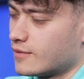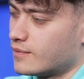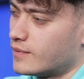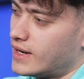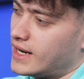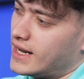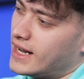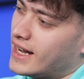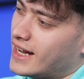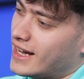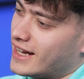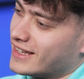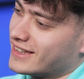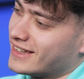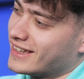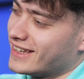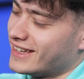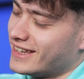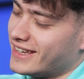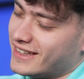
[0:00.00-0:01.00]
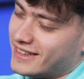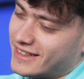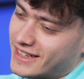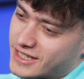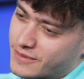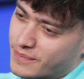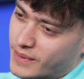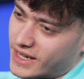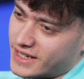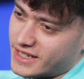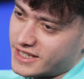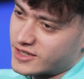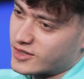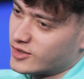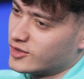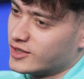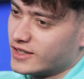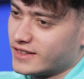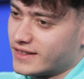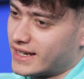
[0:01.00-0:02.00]
but in Spanish
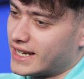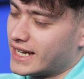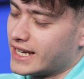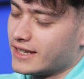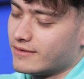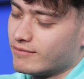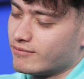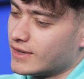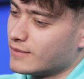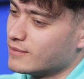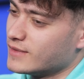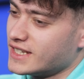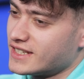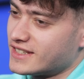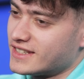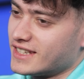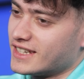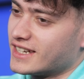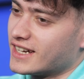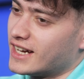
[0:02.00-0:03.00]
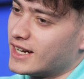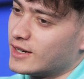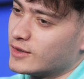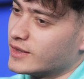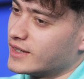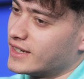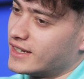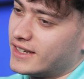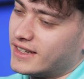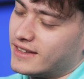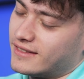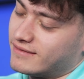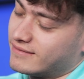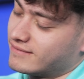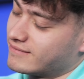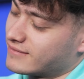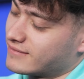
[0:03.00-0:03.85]
all the time, Mística, when